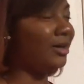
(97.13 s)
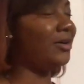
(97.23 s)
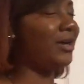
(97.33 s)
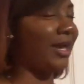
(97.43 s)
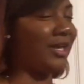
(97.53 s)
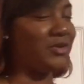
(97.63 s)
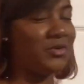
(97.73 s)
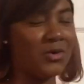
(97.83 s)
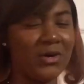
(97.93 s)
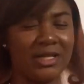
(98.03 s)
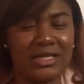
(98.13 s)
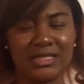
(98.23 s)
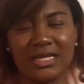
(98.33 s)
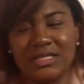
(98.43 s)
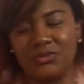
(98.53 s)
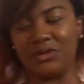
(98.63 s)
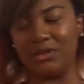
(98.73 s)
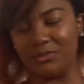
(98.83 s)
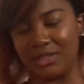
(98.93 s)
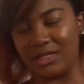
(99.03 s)
Okay, New Orleans. That's
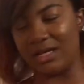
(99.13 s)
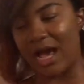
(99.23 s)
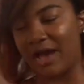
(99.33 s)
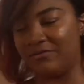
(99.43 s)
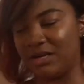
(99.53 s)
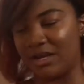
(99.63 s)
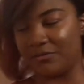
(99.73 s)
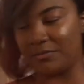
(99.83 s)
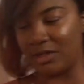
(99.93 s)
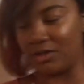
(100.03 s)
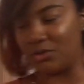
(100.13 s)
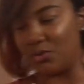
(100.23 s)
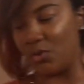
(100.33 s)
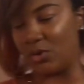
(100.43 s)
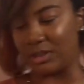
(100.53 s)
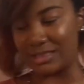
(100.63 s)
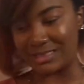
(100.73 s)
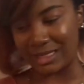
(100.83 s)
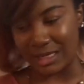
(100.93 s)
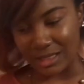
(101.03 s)
really, really good. I've never been to New
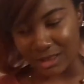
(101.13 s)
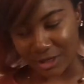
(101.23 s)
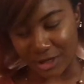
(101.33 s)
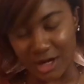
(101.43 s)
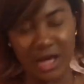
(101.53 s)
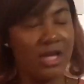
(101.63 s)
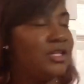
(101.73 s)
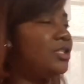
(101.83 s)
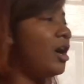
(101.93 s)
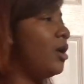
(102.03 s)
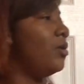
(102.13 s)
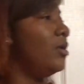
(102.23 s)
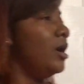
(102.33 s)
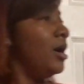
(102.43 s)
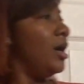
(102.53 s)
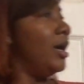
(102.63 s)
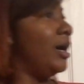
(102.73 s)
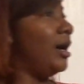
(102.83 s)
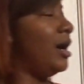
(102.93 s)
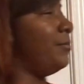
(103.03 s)
Orleans either. So,
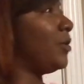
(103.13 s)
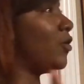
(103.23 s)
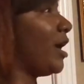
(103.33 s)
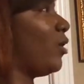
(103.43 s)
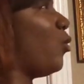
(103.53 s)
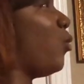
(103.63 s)
Greg,